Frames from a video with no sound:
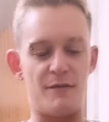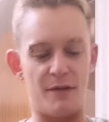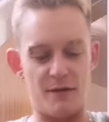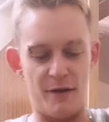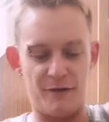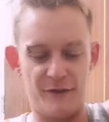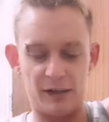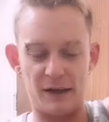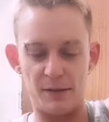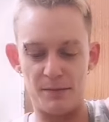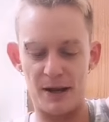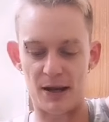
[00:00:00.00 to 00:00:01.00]
It is a
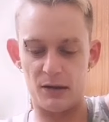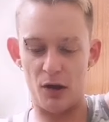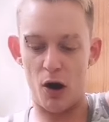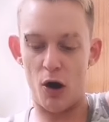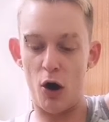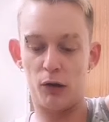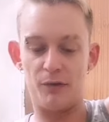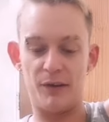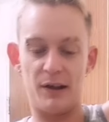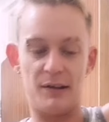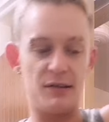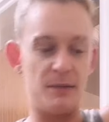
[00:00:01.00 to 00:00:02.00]
very, very filling
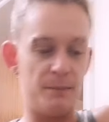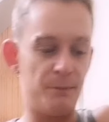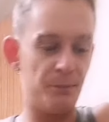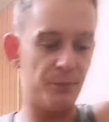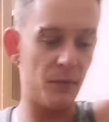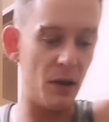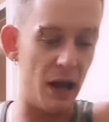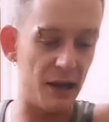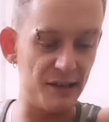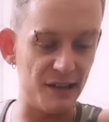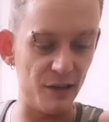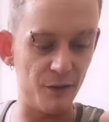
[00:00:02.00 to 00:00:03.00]
meal, all of this.